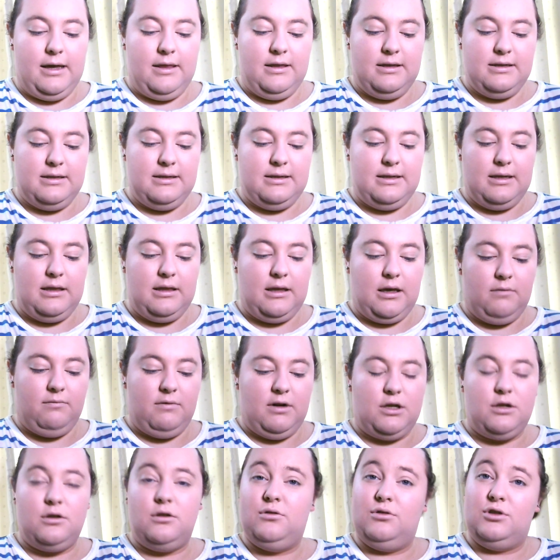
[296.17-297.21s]
This is in the
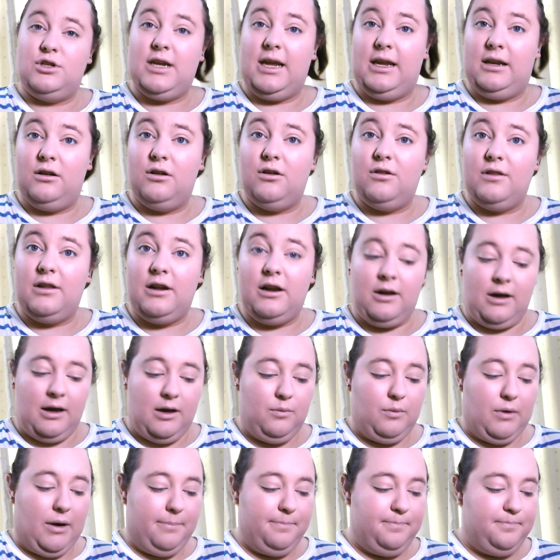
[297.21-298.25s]
original shade, not the
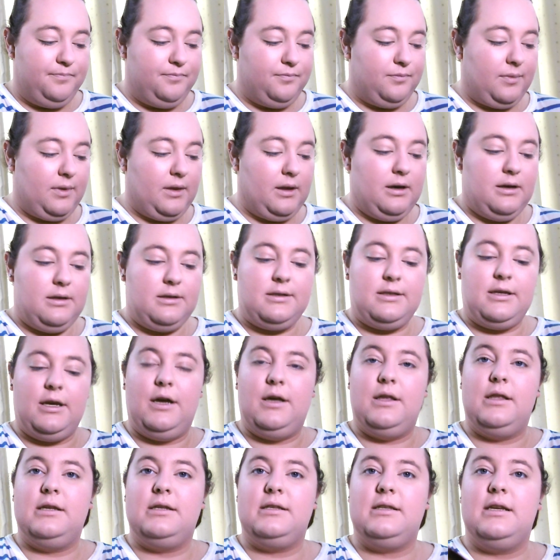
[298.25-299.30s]
light one. So
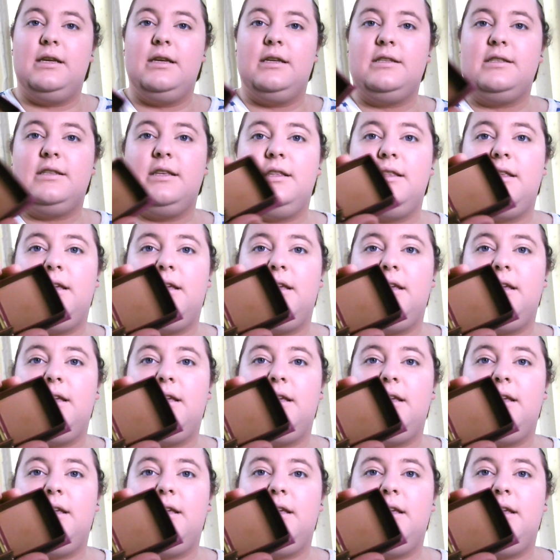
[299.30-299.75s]
this is